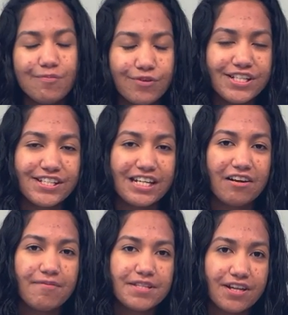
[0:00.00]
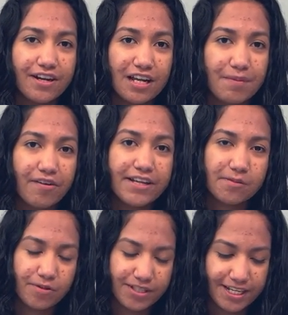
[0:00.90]
Breeze and I'm going to be talking about
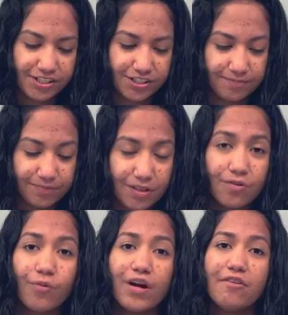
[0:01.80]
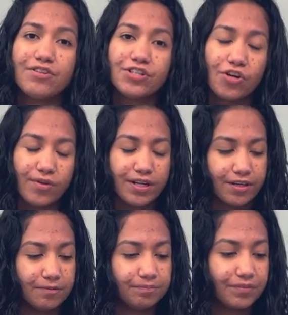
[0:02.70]
exploitation. When I was growing
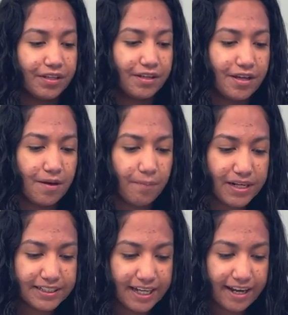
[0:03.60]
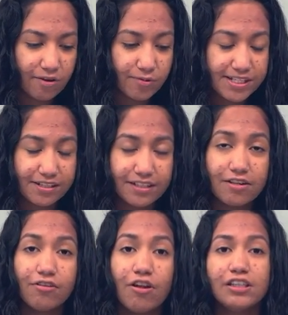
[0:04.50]
up, my dad had recently
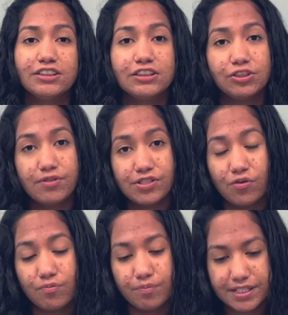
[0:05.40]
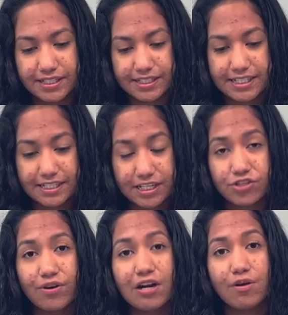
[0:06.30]
launched into his own business in
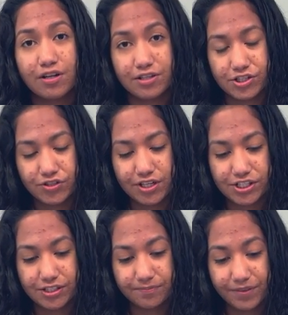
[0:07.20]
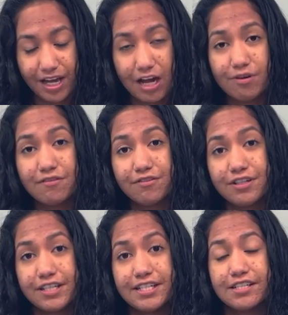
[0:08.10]
drywall construction. However,
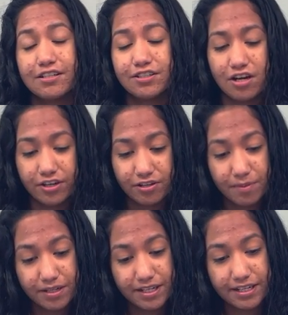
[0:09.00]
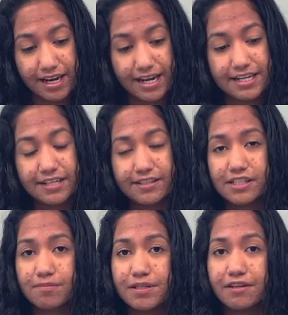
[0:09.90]
he's undocumented and he doesn't
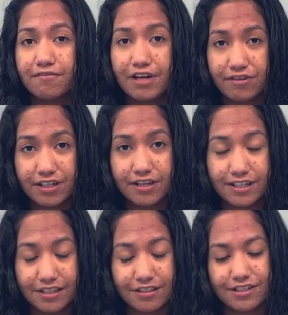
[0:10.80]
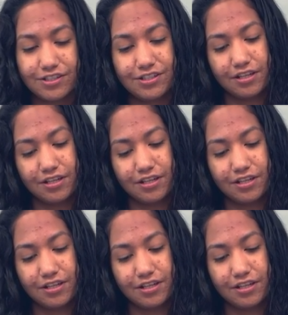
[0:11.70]
speak very good English.